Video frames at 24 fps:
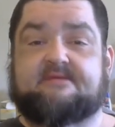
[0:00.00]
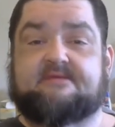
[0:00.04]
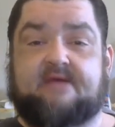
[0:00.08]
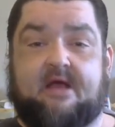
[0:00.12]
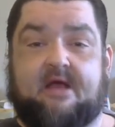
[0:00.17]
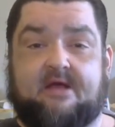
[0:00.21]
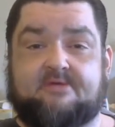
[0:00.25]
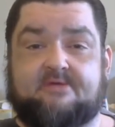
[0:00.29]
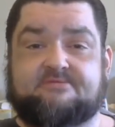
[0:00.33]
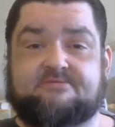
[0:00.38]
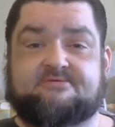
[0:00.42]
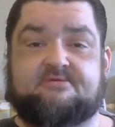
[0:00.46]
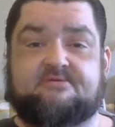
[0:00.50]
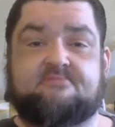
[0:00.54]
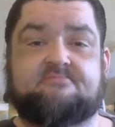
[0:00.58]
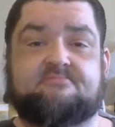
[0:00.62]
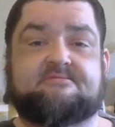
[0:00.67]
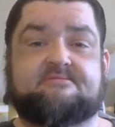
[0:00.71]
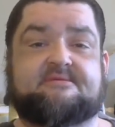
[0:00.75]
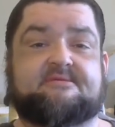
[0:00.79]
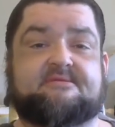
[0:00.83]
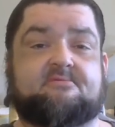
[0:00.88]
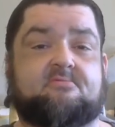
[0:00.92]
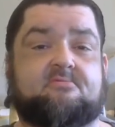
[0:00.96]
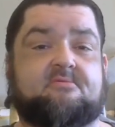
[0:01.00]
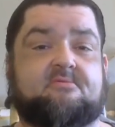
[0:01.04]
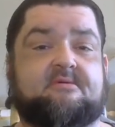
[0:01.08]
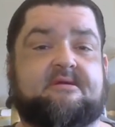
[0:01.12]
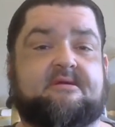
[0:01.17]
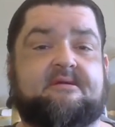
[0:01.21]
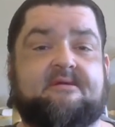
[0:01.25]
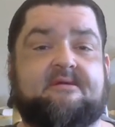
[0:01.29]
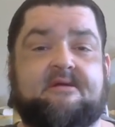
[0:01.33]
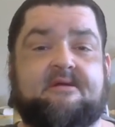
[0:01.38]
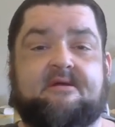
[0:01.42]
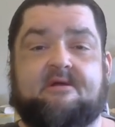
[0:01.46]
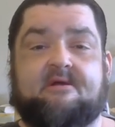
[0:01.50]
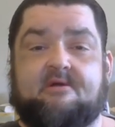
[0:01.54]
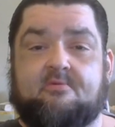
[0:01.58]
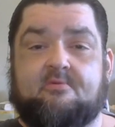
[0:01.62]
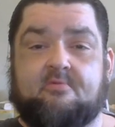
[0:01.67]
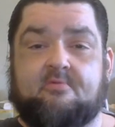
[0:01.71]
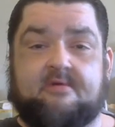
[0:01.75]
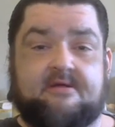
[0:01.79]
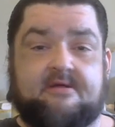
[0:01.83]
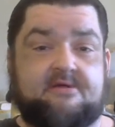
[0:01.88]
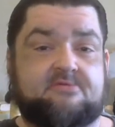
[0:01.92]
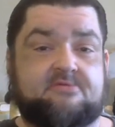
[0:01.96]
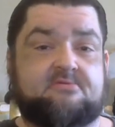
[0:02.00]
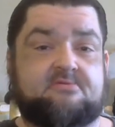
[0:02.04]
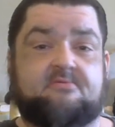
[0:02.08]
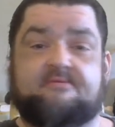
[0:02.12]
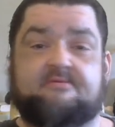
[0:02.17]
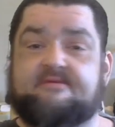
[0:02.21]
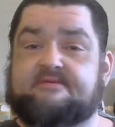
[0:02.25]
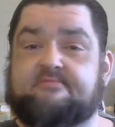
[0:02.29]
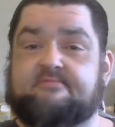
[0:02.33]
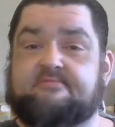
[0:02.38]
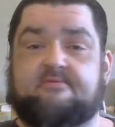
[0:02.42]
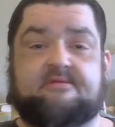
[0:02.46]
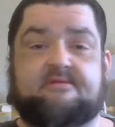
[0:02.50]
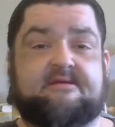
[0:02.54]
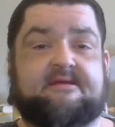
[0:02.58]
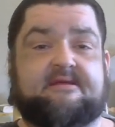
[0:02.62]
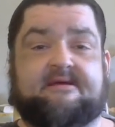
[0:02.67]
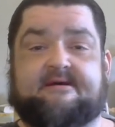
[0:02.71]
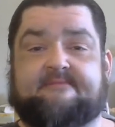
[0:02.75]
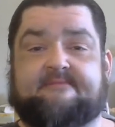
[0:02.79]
cartoon story where you're doing this really,